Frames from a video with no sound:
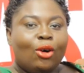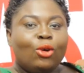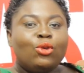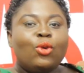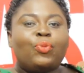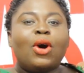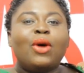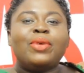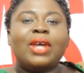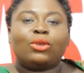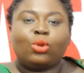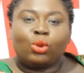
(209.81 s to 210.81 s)
Odu
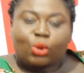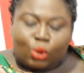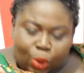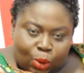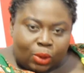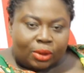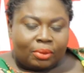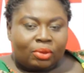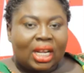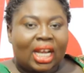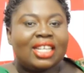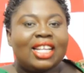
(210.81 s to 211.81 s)
pobia to tu
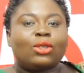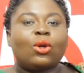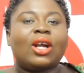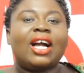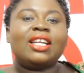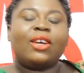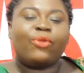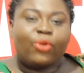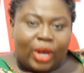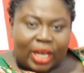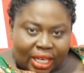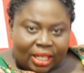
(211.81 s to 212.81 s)
ade atoganda
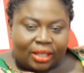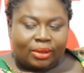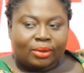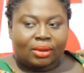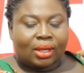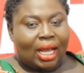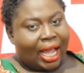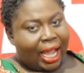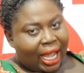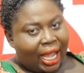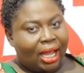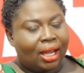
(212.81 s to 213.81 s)
fuani
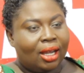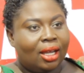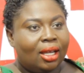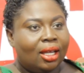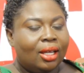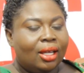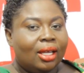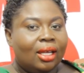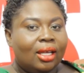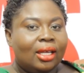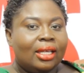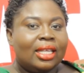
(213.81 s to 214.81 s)
ah
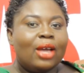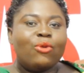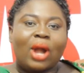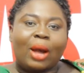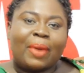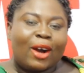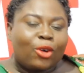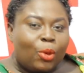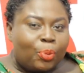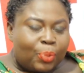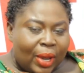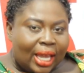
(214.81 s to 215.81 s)
ye raba ko
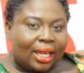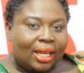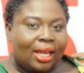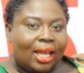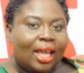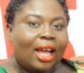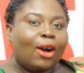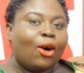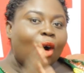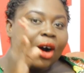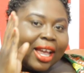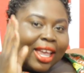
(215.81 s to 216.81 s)
pe a
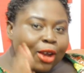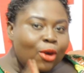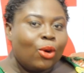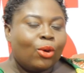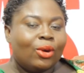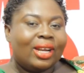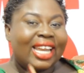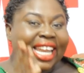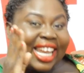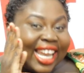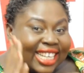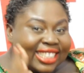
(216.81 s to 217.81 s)
whole hero
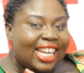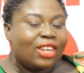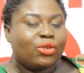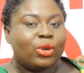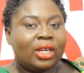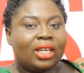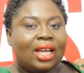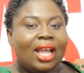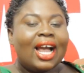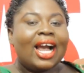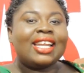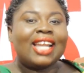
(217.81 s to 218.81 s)
legendary
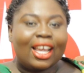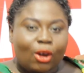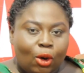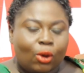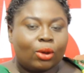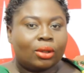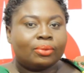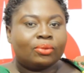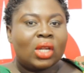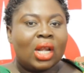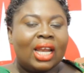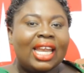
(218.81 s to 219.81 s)
an icon
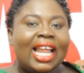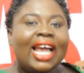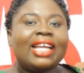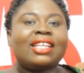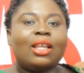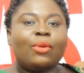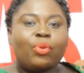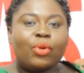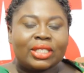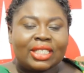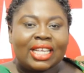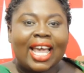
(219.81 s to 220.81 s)
like the
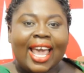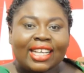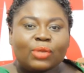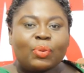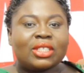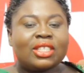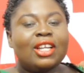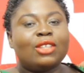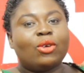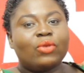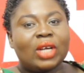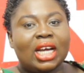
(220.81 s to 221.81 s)
president ex
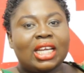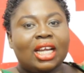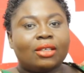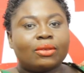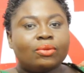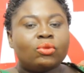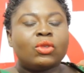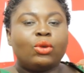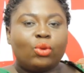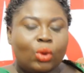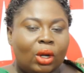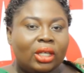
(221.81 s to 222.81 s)
president of Ghana
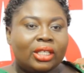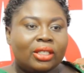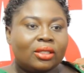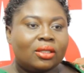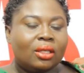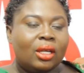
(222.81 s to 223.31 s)
Rawlings.